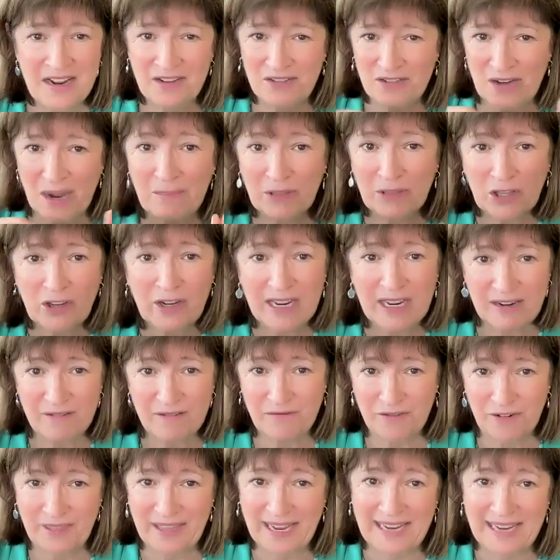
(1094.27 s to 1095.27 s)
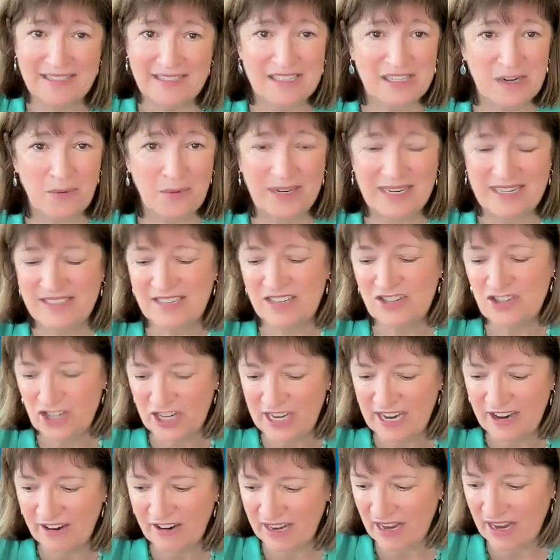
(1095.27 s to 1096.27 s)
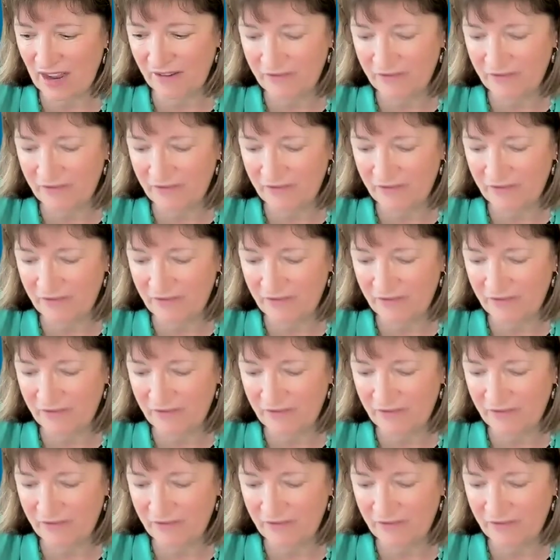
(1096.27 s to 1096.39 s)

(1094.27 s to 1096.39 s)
So I'm looking for that. So when it's a generic